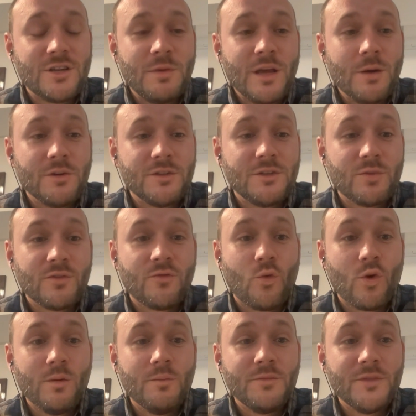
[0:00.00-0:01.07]
to be able to
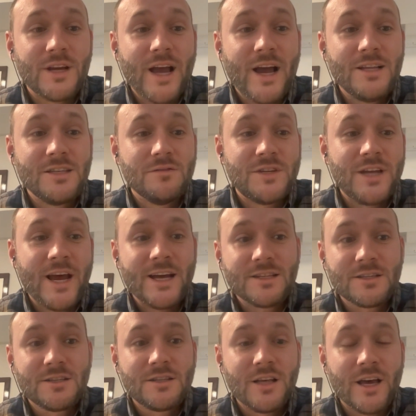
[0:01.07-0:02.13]
perform the kinds of
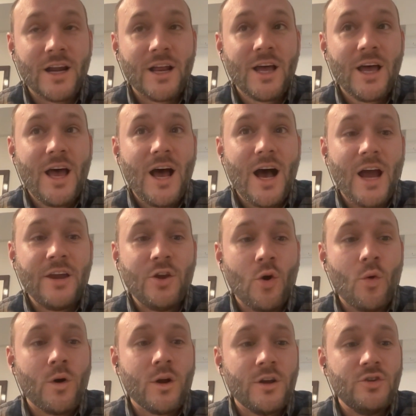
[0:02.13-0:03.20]
tasks that I don't
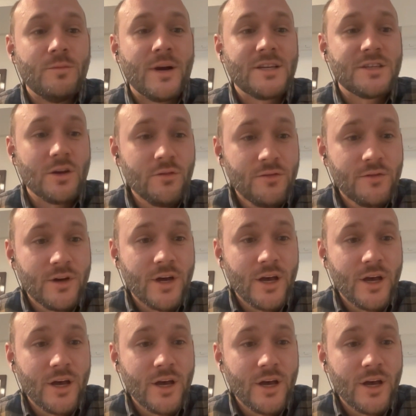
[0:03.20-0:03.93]
want to do myself,